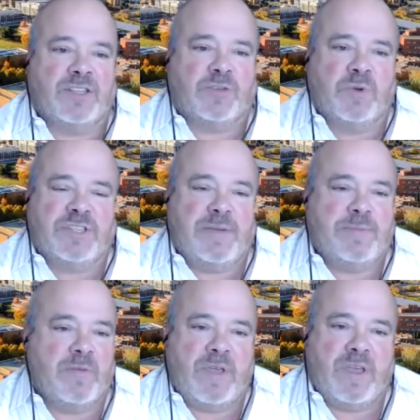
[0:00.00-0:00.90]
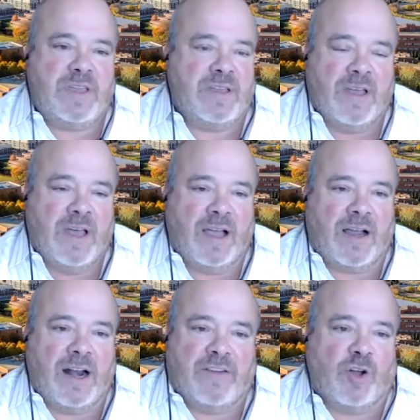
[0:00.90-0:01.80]
This would seem to be
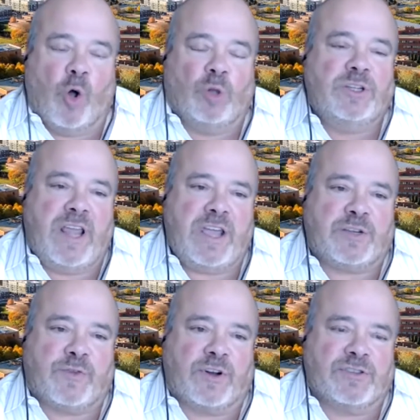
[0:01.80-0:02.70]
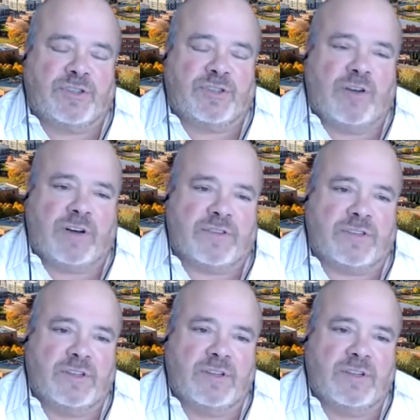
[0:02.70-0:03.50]
kind of a golden age for conservatives.